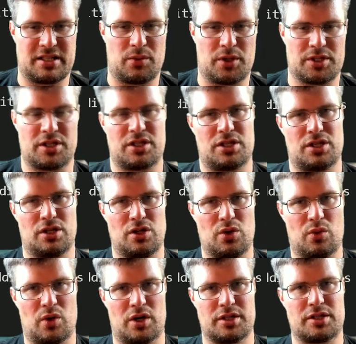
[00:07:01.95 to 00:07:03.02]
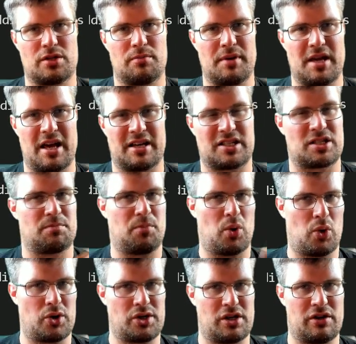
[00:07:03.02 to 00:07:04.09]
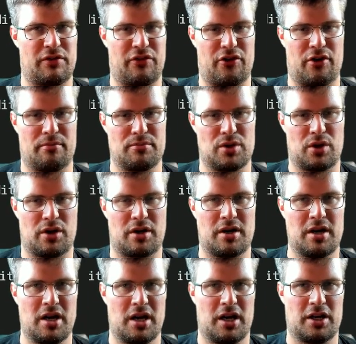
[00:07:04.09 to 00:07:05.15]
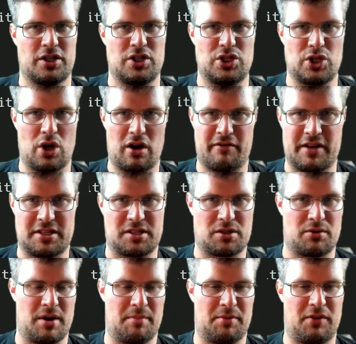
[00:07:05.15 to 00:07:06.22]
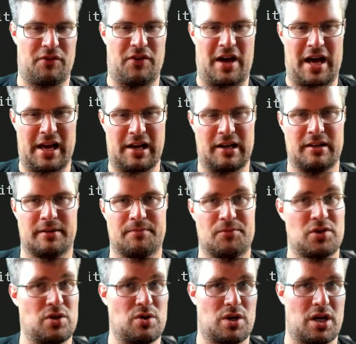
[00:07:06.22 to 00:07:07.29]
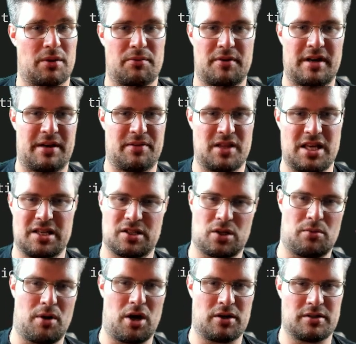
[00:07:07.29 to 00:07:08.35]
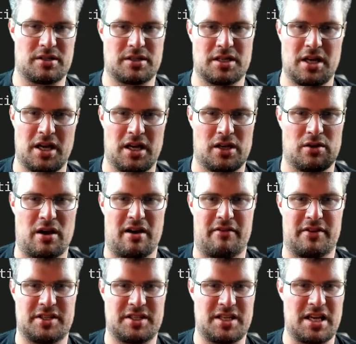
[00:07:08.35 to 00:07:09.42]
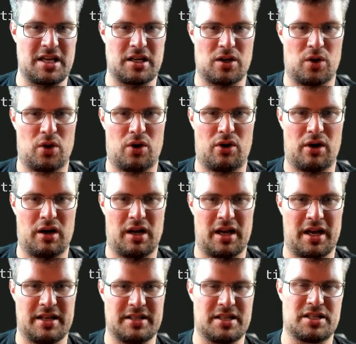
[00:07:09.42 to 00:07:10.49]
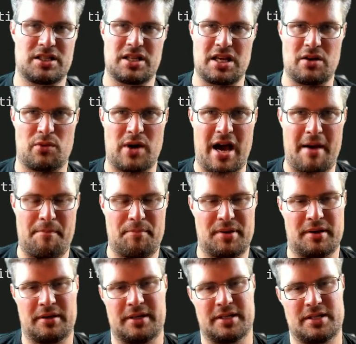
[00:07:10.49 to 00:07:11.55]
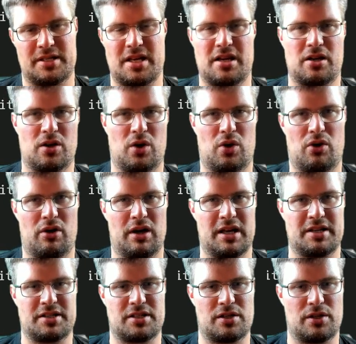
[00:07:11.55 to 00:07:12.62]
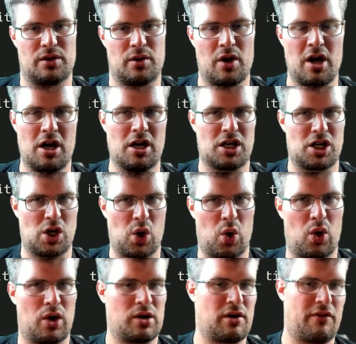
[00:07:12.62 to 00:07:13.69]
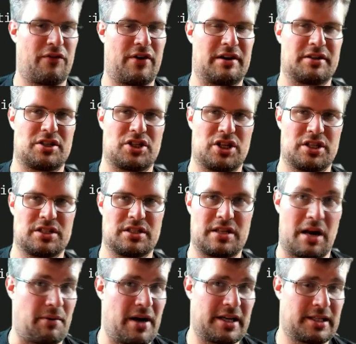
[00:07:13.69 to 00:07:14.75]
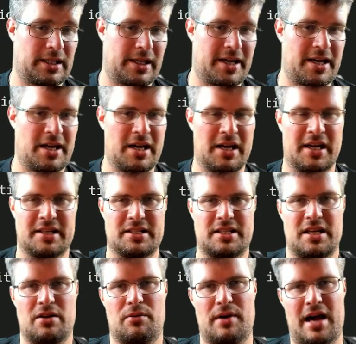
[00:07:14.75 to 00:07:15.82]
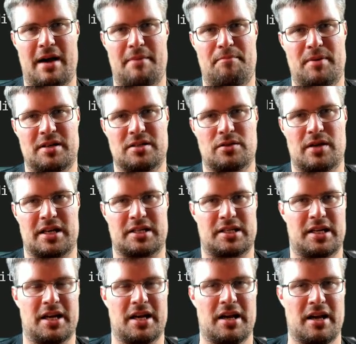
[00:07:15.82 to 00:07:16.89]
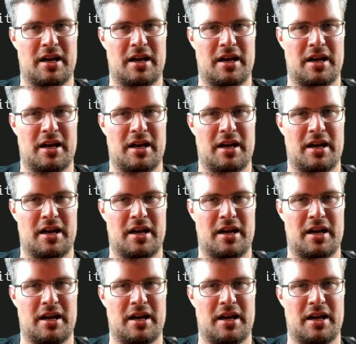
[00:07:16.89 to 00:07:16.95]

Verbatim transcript: what you want to be exported from your JavaScript file so you can run these commands. You have a C call and a C wrap and C call is to call your functions directly. And C wrap is to actually